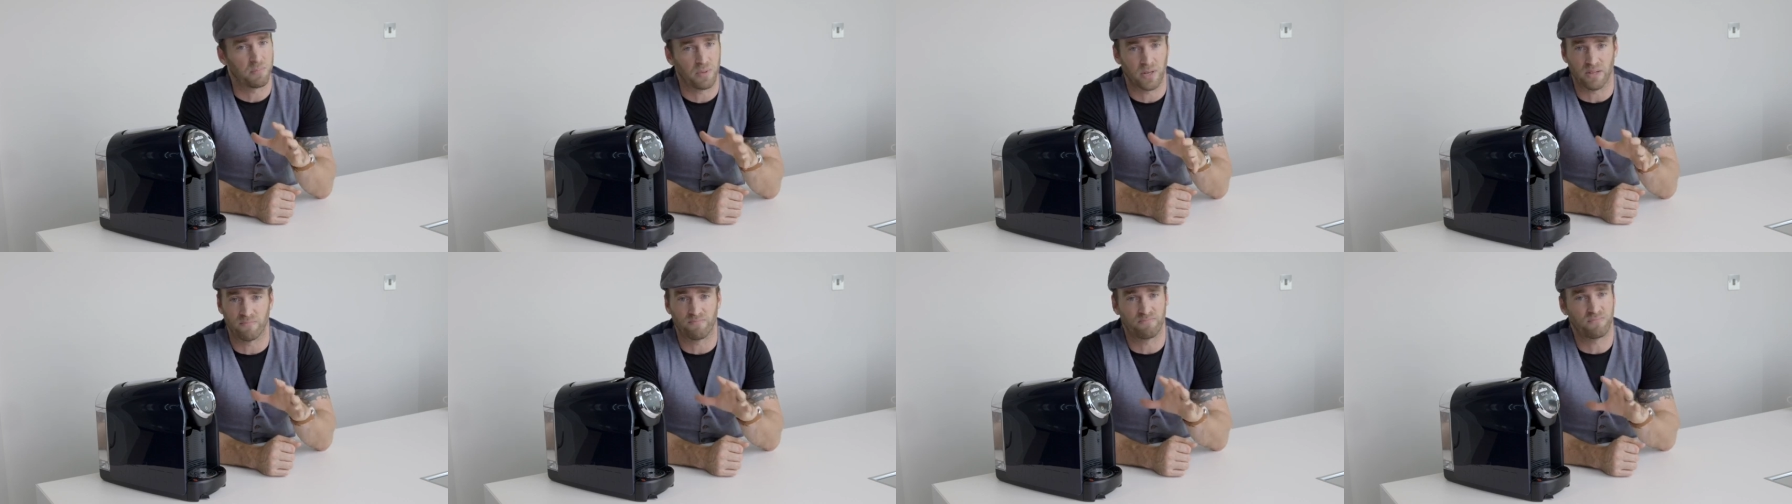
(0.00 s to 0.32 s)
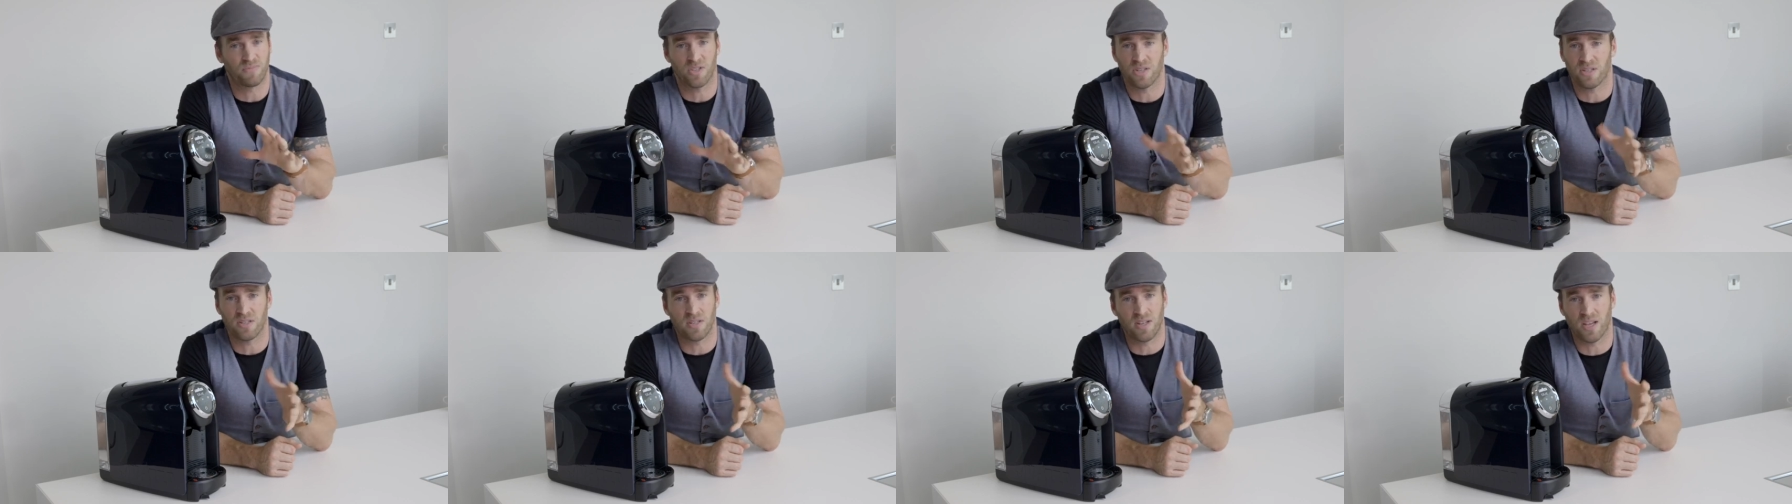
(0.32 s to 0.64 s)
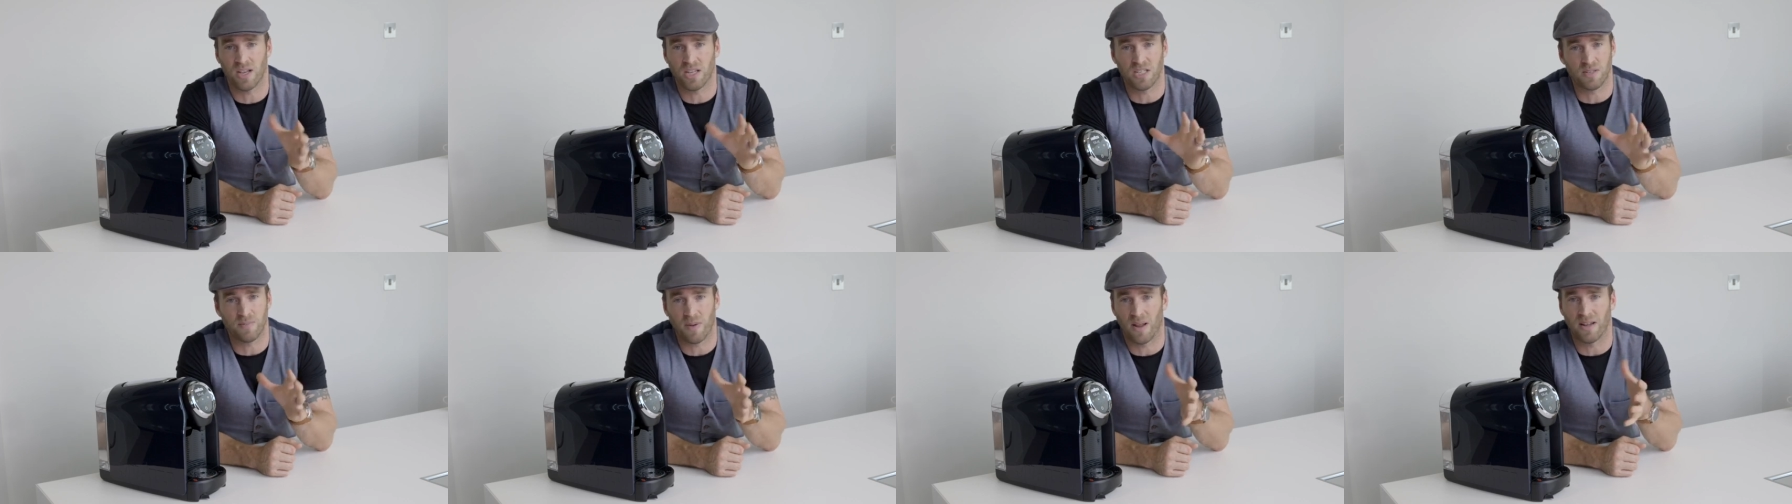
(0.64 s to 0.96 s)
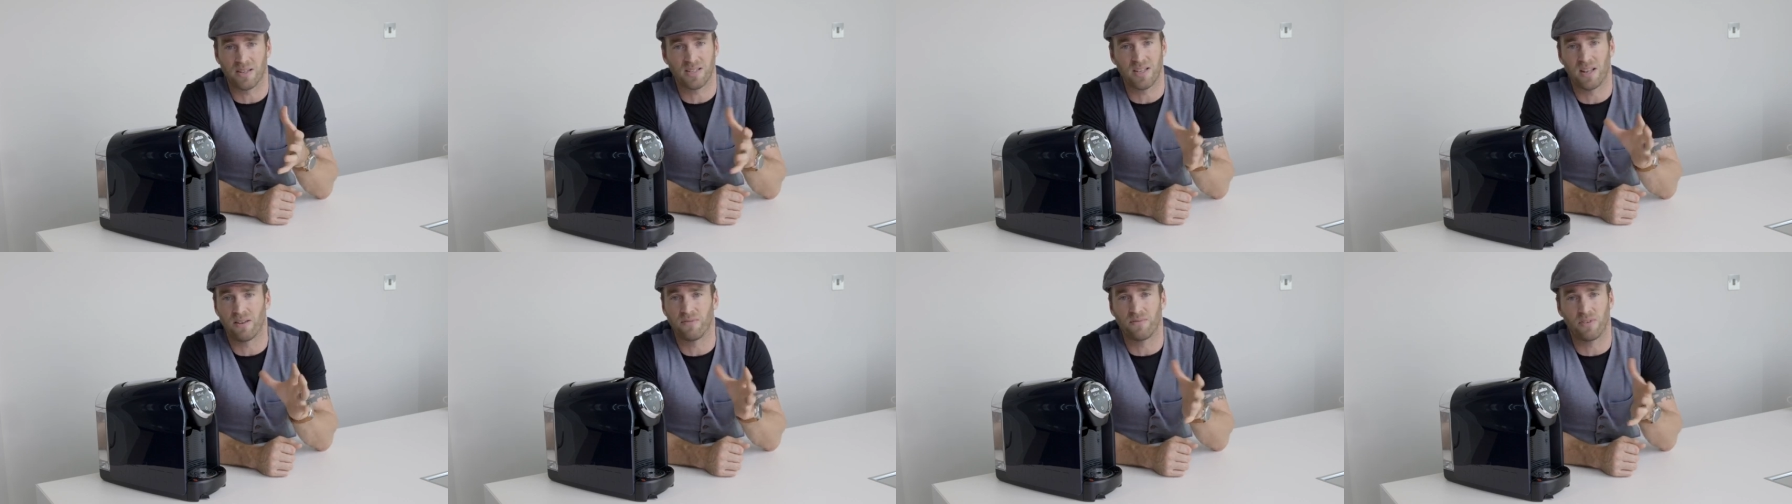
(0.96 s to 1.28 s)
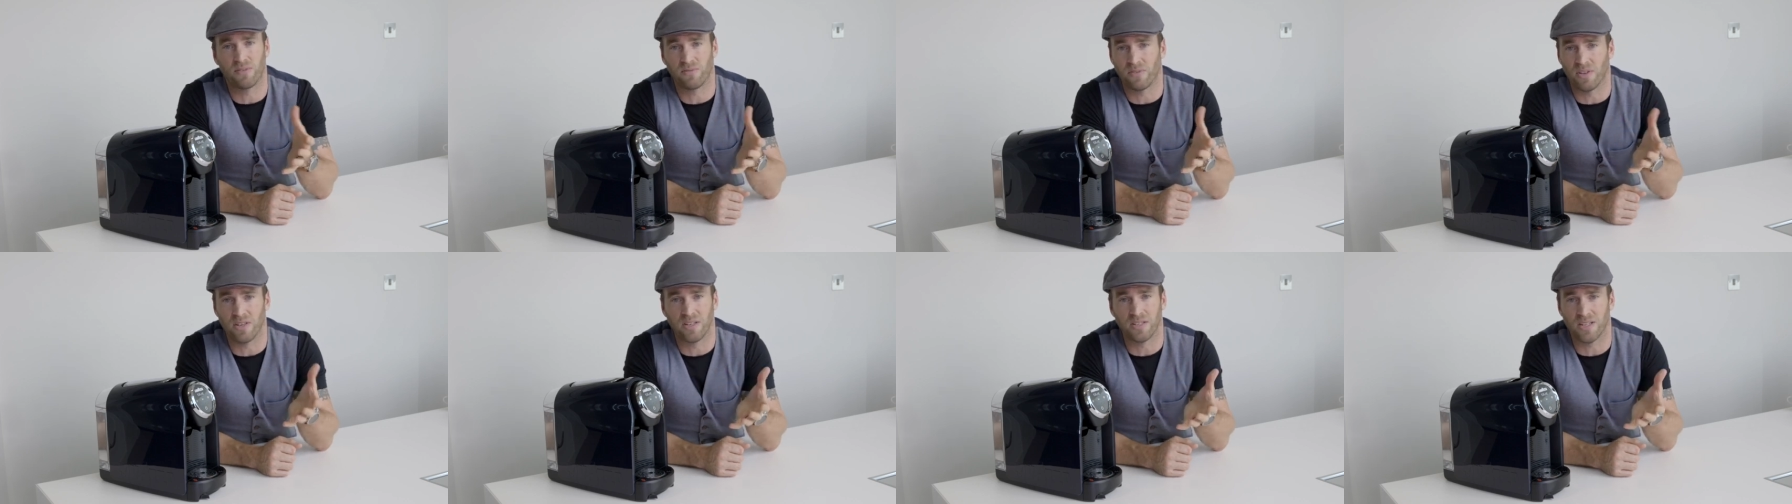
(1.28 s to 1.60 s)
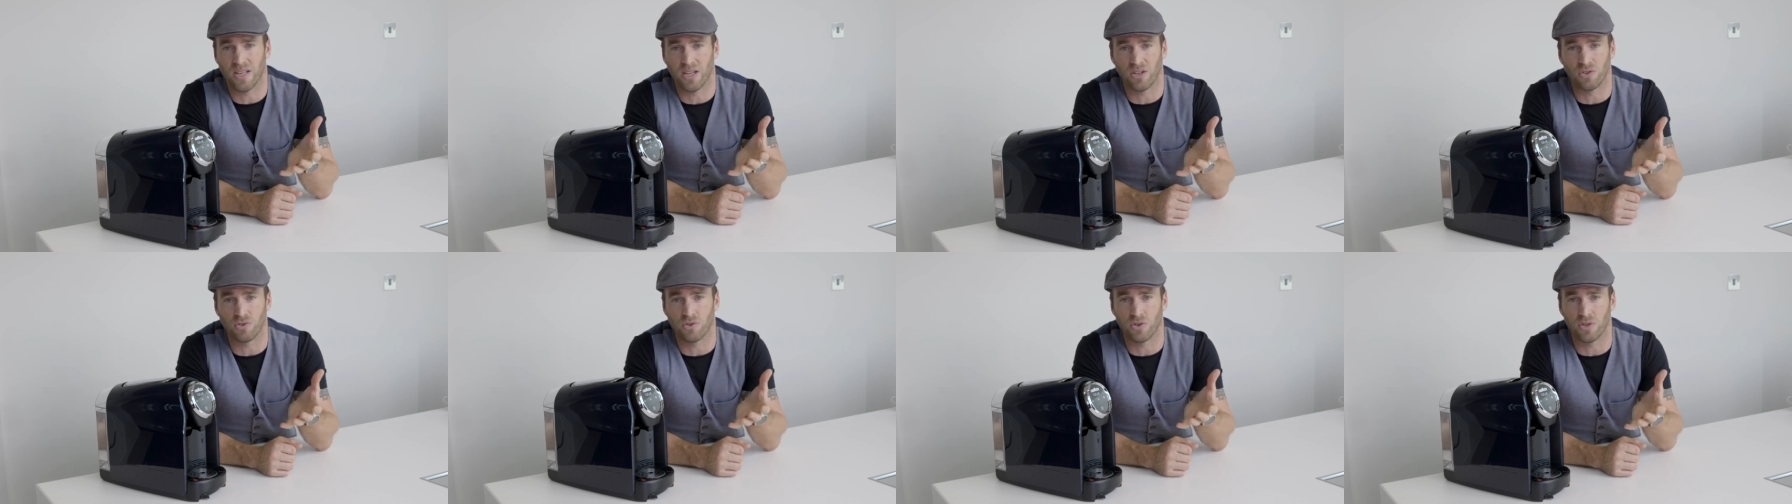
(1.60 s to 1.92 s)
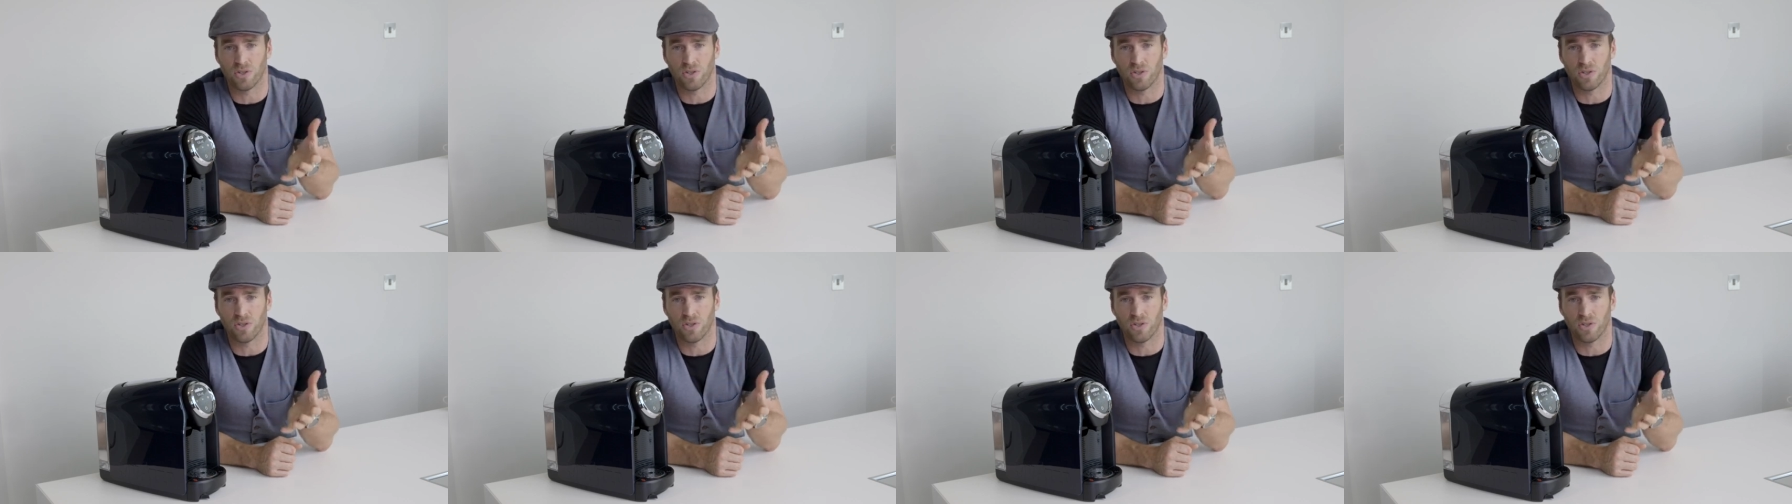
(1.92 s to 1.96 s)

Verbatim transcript: but it just takes about 10-15 seconds